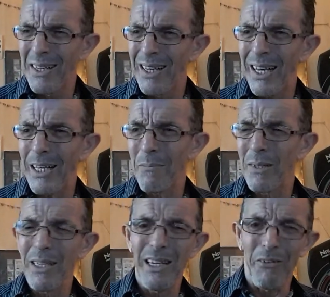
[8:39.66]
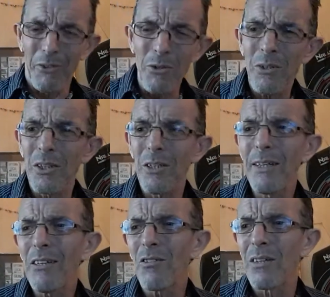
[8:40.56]
hey, if you can do
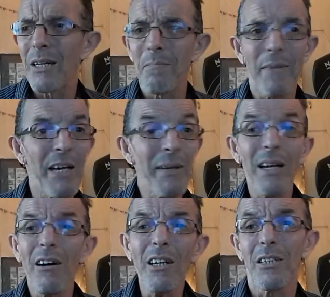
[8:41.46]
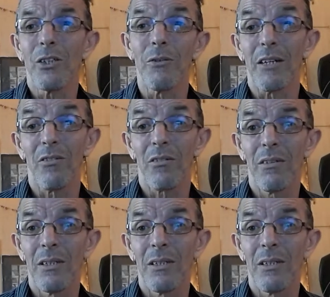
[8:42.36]
this, then maybe I can do this.